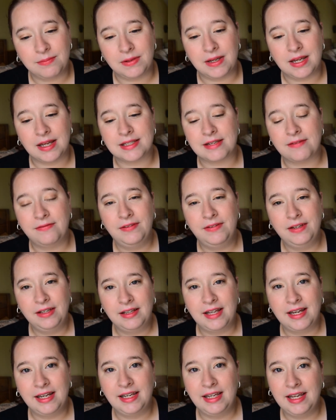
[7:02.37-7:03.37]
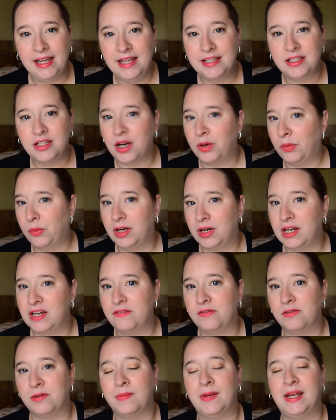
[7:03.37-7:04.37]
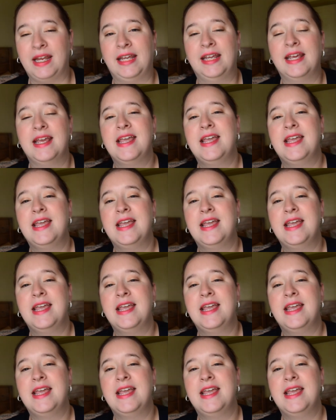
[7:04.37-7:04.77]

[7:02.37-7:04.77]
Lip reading: Because I feel like it's not working for me